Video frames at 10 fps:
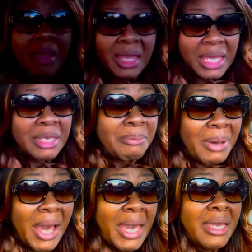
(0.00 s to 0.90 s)
in
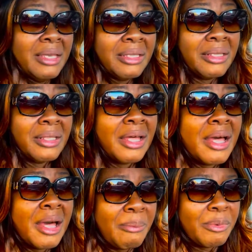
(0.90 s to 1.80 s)
my
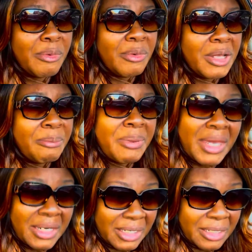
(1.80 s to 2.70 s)
humble
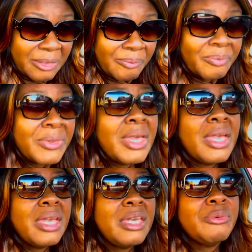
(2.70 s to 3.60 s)
opinion,
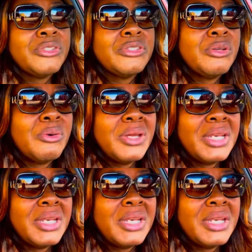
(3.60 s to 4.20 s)
he was doing